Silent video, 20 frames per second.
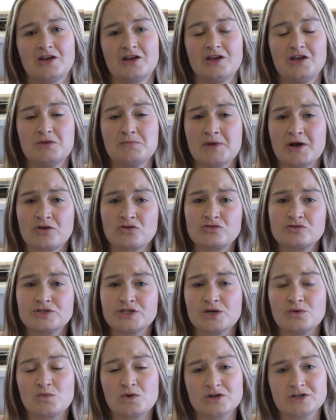You might
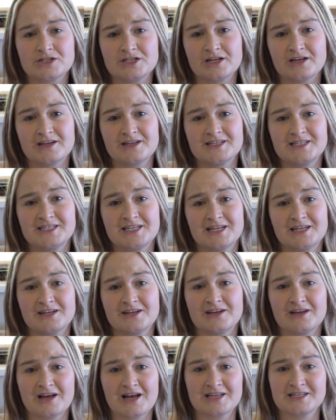also want to
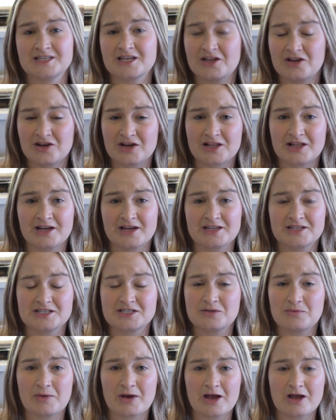consider asking your clients
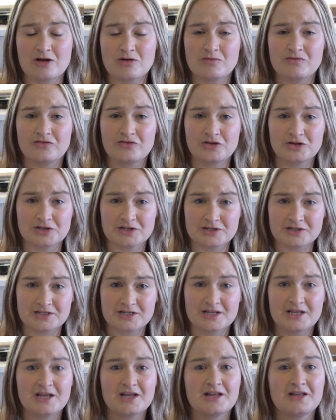to pay up front.